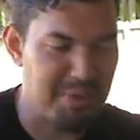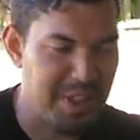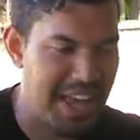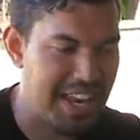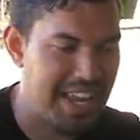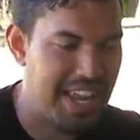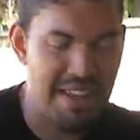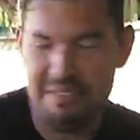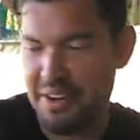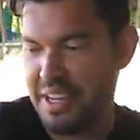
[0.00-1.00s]
for that
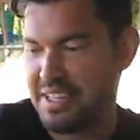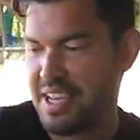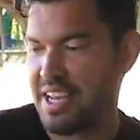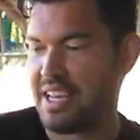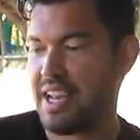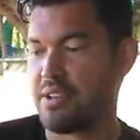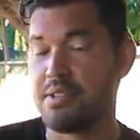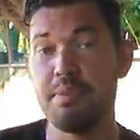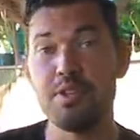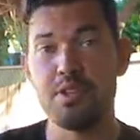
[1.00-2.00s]
and very excited. Now,
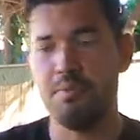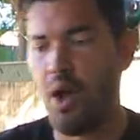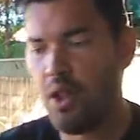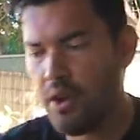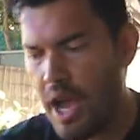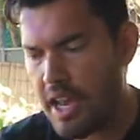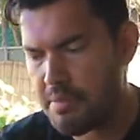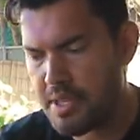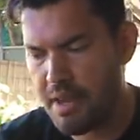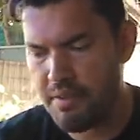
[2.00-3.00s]
some of the smaller
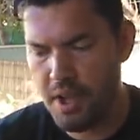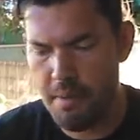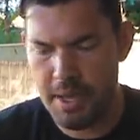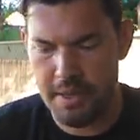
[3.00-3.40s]
items that have come